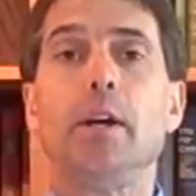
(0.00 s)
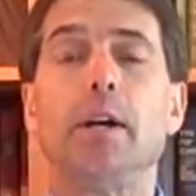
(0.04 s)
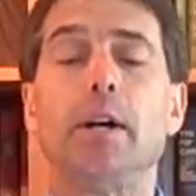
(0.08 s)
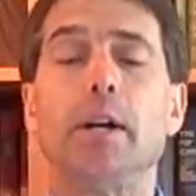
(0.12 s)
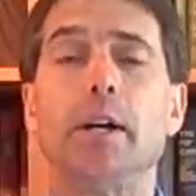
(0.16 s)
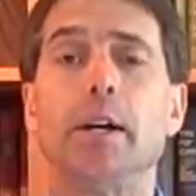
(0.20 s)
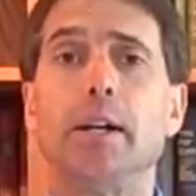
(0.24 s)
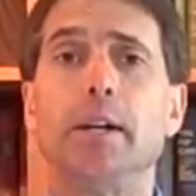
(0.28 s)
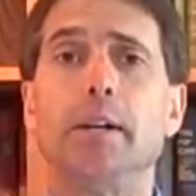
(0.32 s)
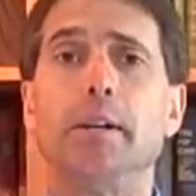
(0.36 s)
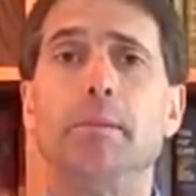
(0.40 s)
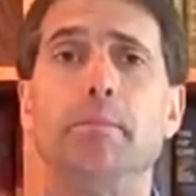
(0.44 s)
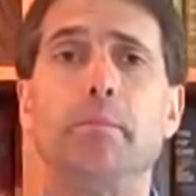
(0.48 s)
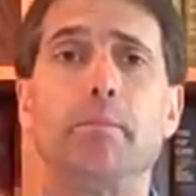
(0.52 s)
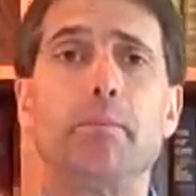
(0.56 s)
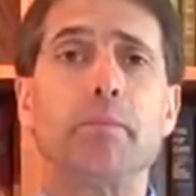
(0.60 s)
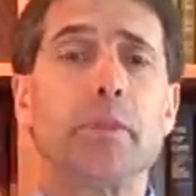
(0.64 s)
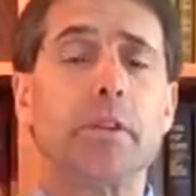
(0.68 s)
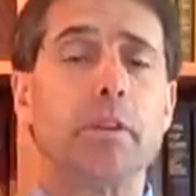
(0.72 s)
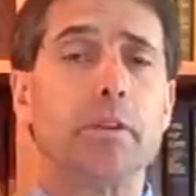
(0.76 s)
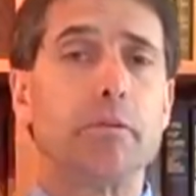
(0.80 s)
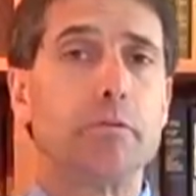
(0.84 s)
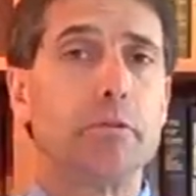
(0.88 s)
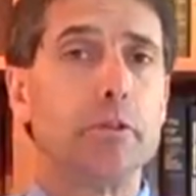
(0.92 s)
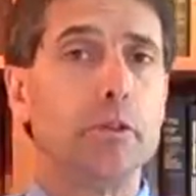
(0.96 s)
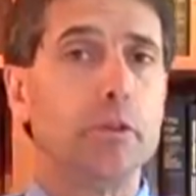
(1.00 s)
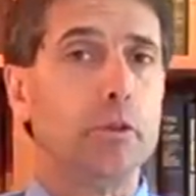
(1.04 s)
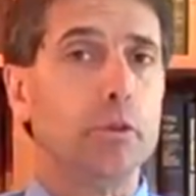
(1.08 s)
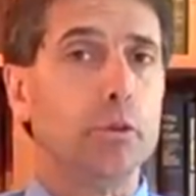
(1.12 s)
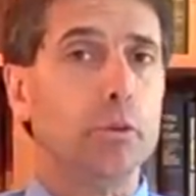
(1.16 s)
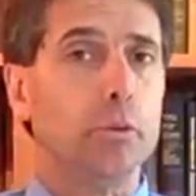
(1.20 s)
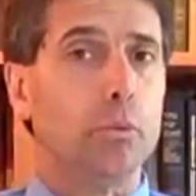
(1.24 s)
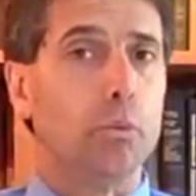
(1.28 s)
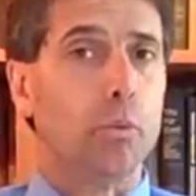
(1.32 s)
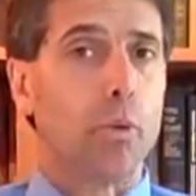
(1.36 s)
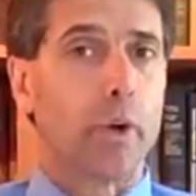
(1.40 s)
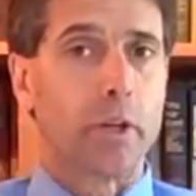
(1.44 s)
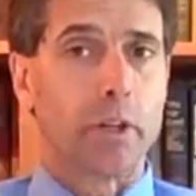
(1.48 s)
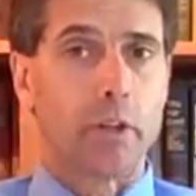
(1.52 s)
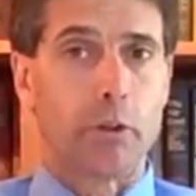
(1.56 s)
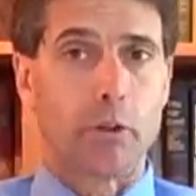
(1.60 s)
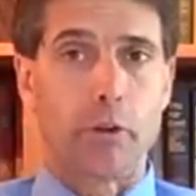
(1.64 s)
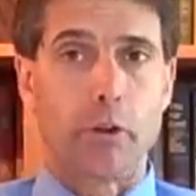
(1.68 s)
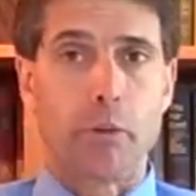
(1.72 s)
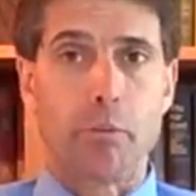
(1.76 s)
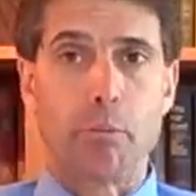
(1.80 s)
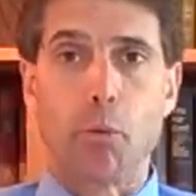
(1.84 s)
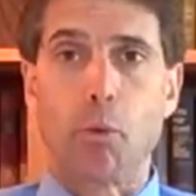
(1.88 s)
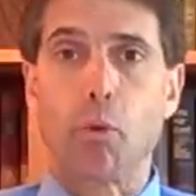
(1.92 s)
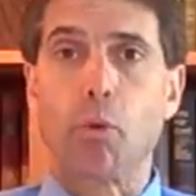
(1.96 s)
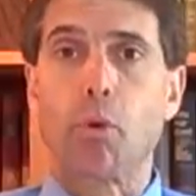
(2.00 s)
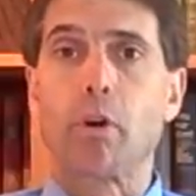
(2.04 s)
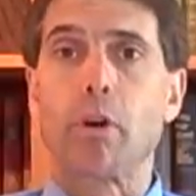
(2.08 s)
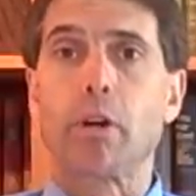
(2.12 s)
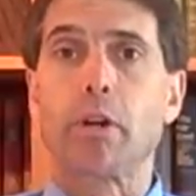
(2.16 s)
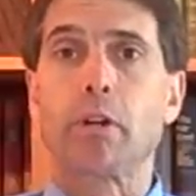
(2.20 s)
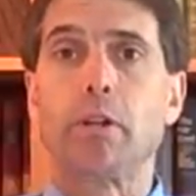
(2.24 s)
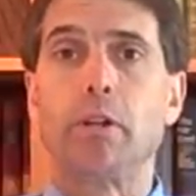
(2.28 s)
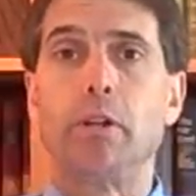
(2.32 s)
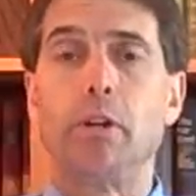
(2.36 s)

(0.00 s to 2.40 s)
Um, if you want to learn more,